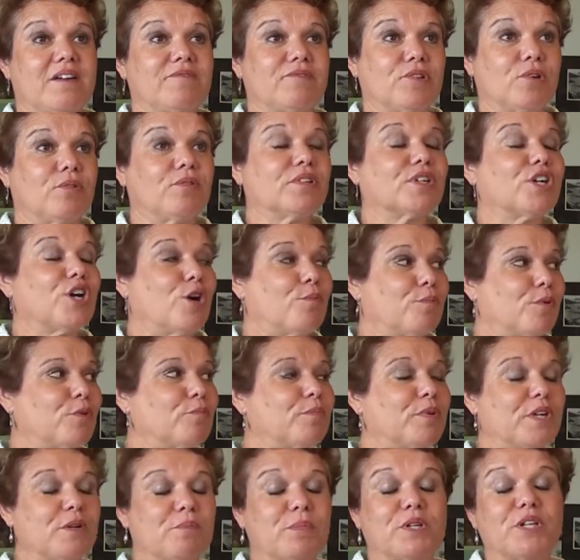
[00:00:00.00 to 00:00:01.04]
told a couple
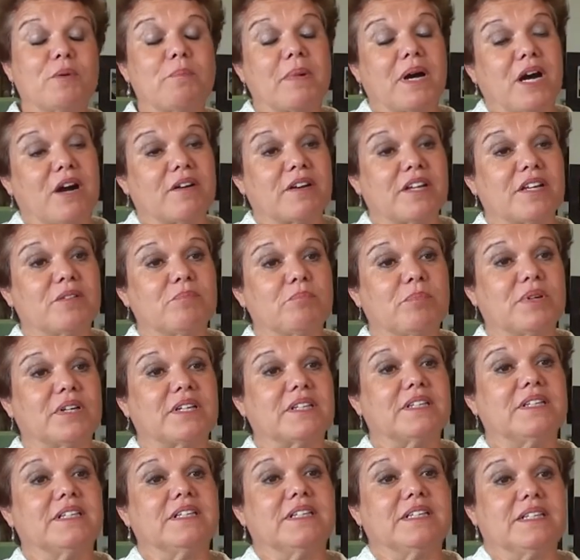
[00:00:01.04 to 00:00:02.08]
of people about it,
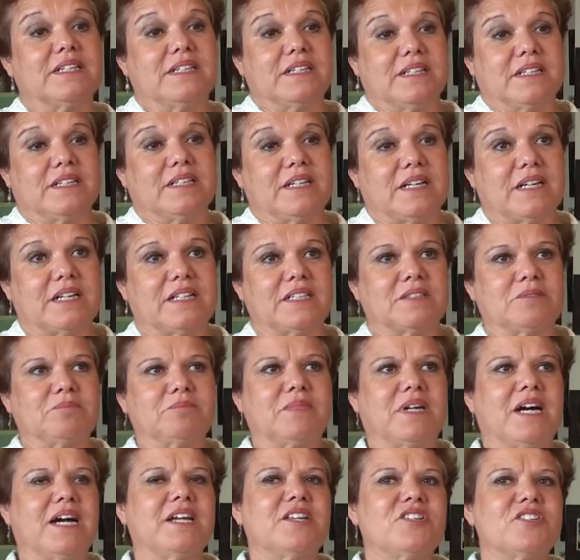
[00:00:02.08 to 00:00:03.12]
but
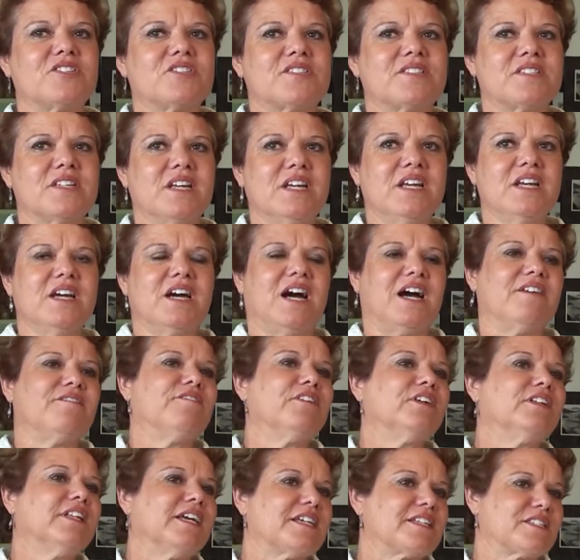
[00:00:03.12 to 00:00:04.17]
I
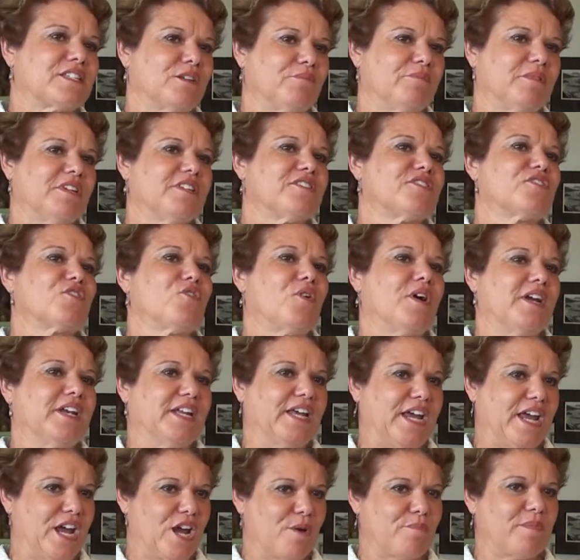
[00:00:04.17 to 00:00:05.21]
feel like something's going
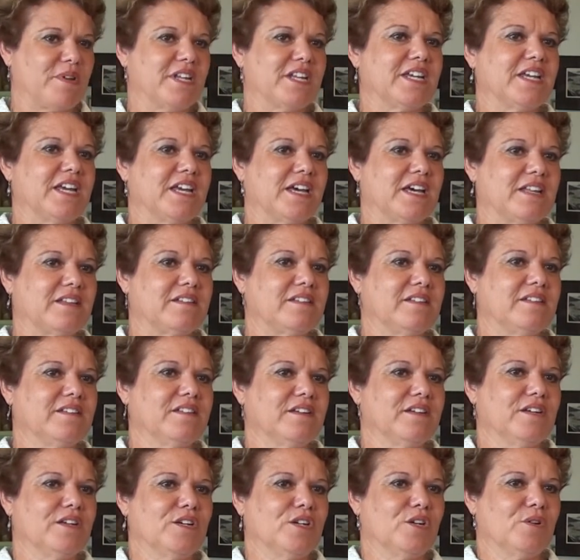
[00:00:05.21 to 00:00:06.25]
to happen again,
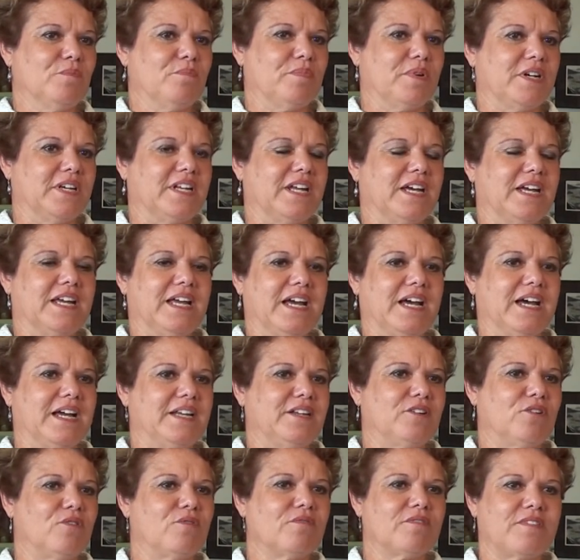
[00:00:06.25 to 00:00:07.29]
but I
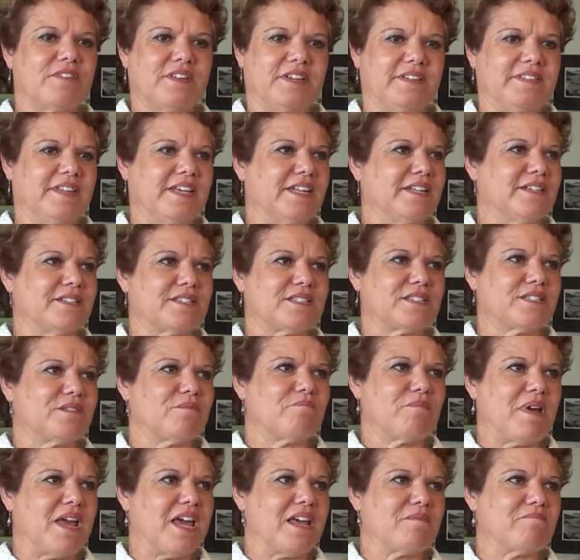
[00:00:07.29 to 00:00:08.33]
don't think that it's
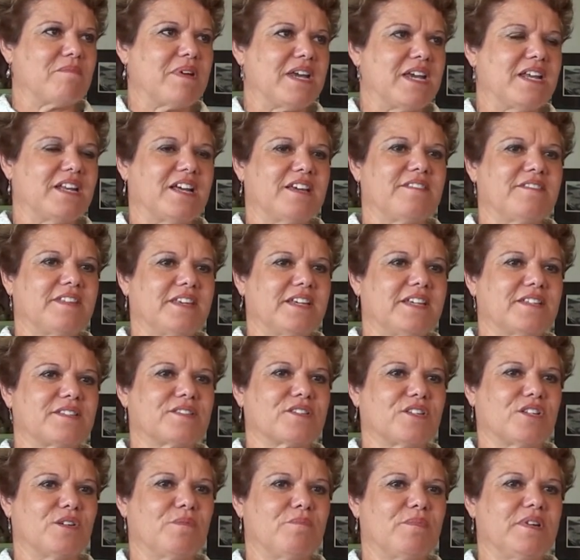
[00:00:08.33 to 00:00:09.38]
man-made. I think it's
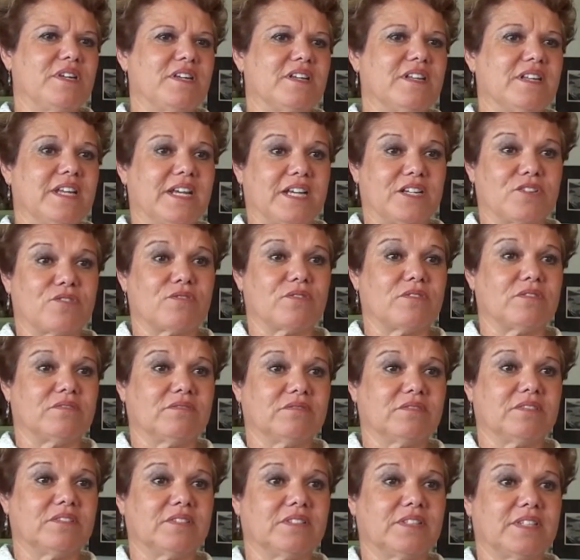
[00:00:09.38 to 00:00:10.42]
going to be a natural
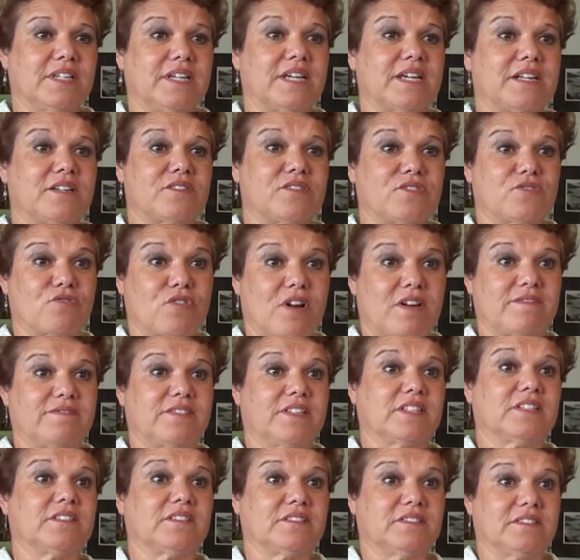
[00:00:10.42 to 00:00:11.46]

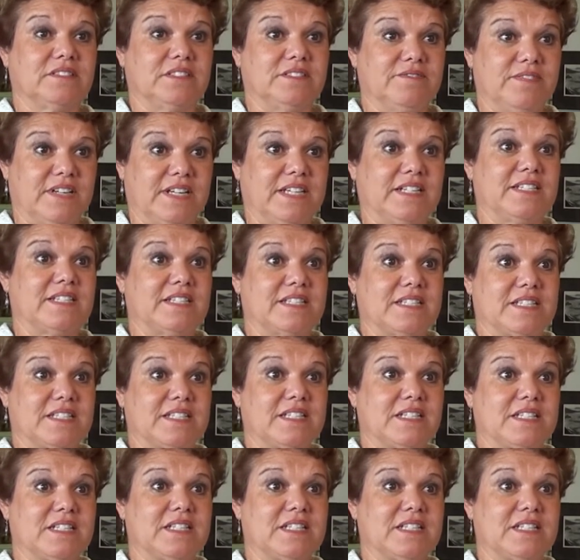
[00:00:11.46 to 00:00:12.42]
catastrophic event,